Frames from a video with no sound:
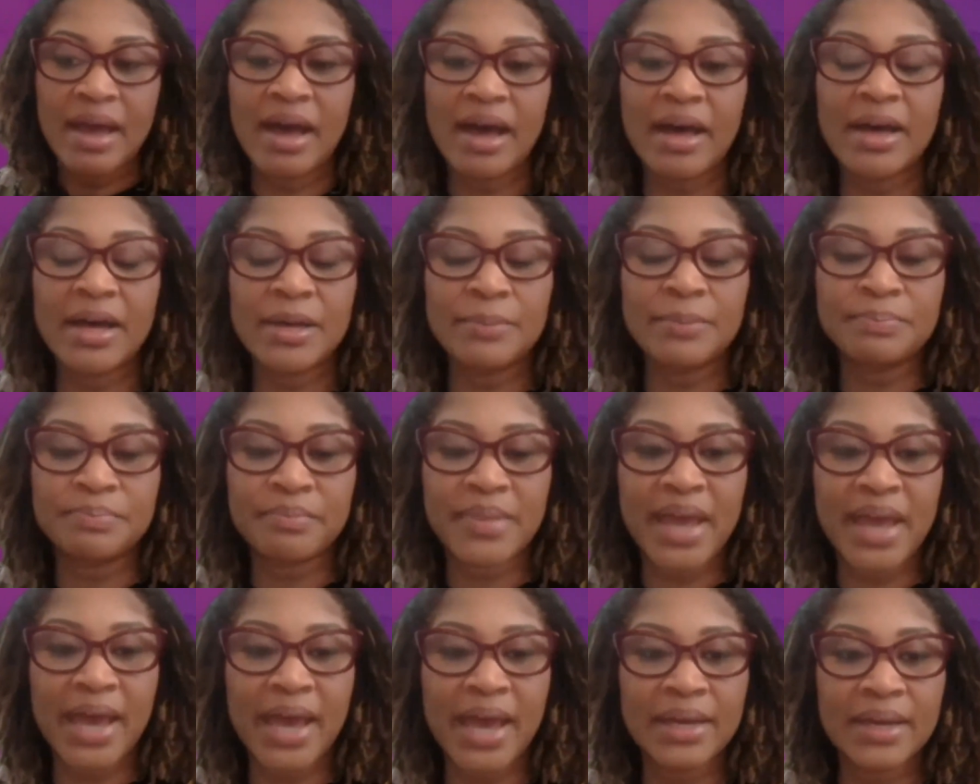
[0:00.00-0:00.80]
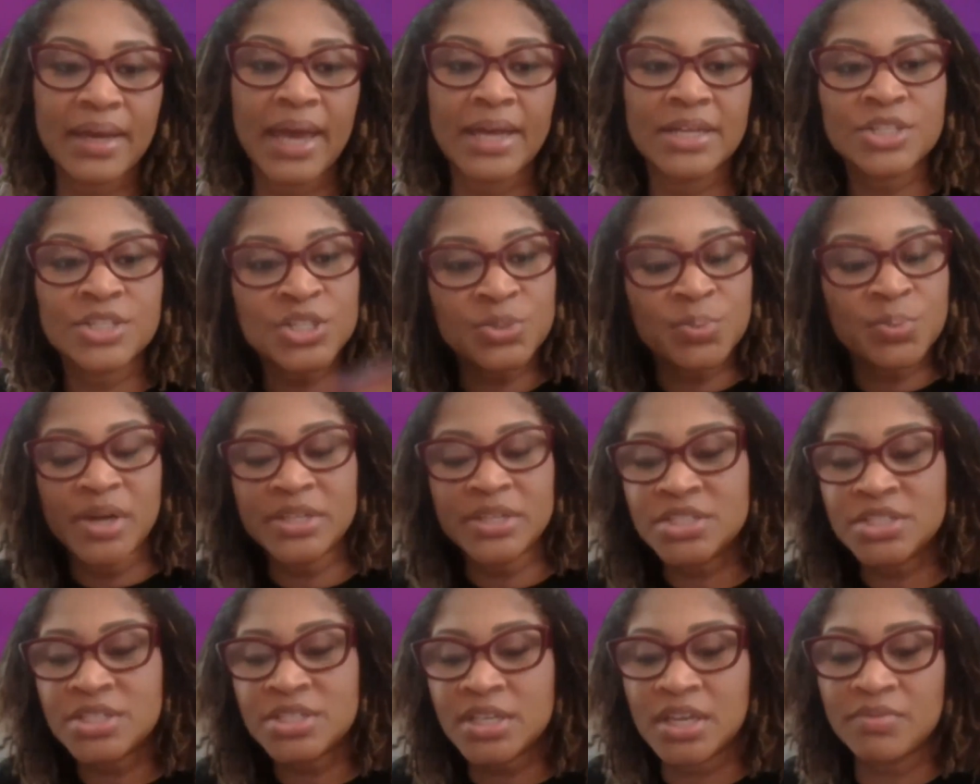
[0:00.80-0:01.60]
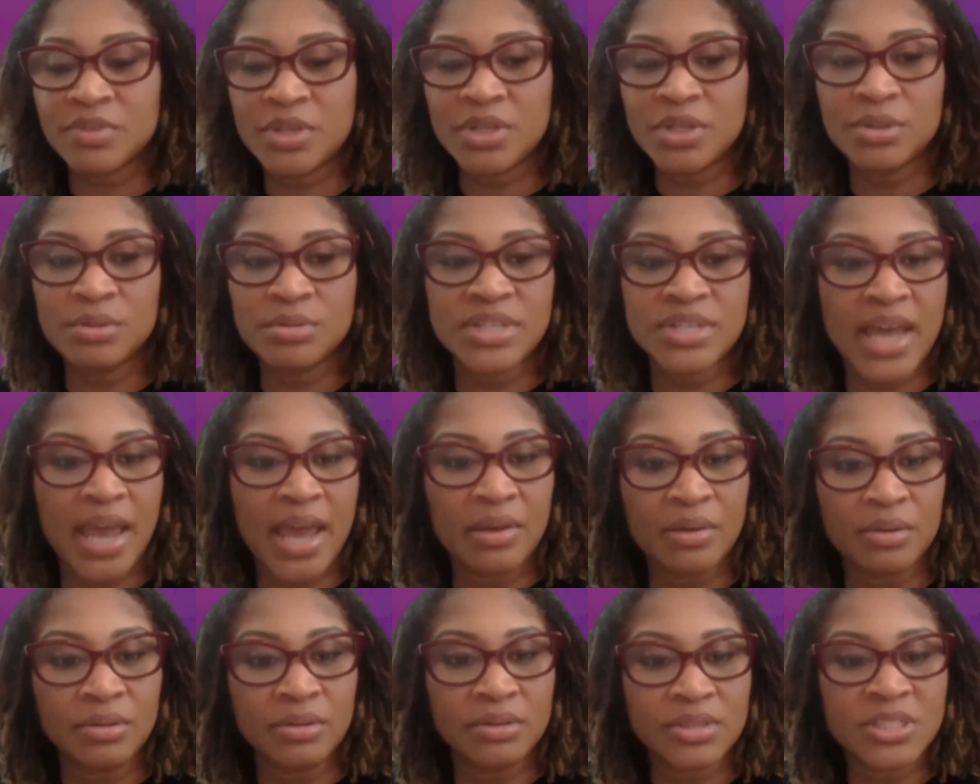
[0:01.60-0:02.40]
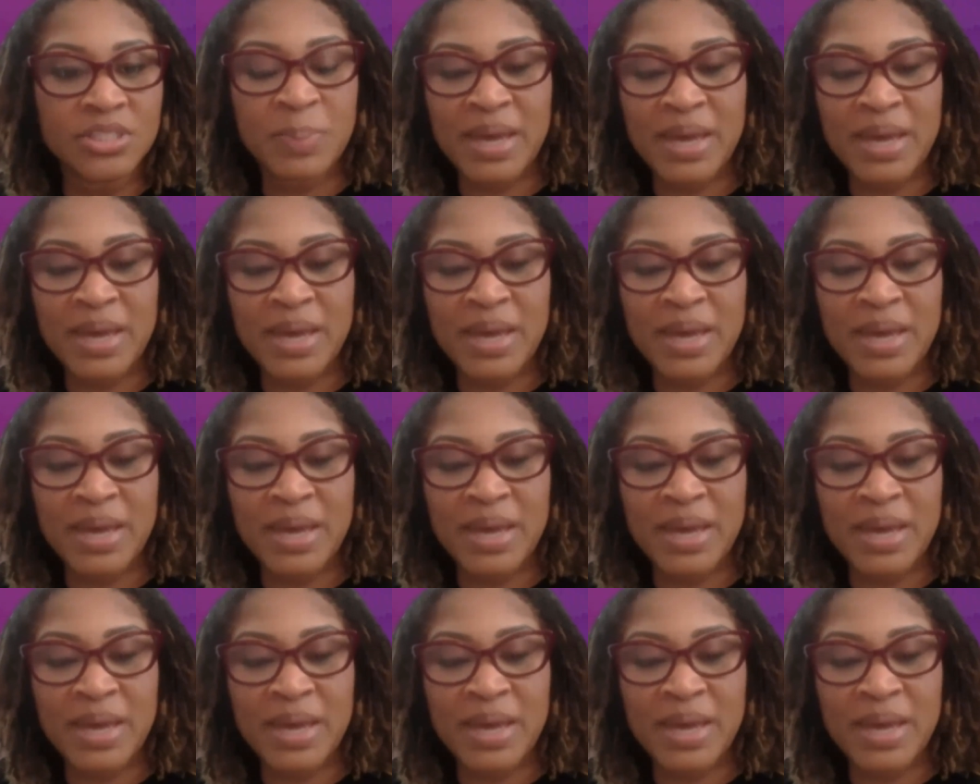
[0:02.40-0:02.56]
I just want to give you, Daniel,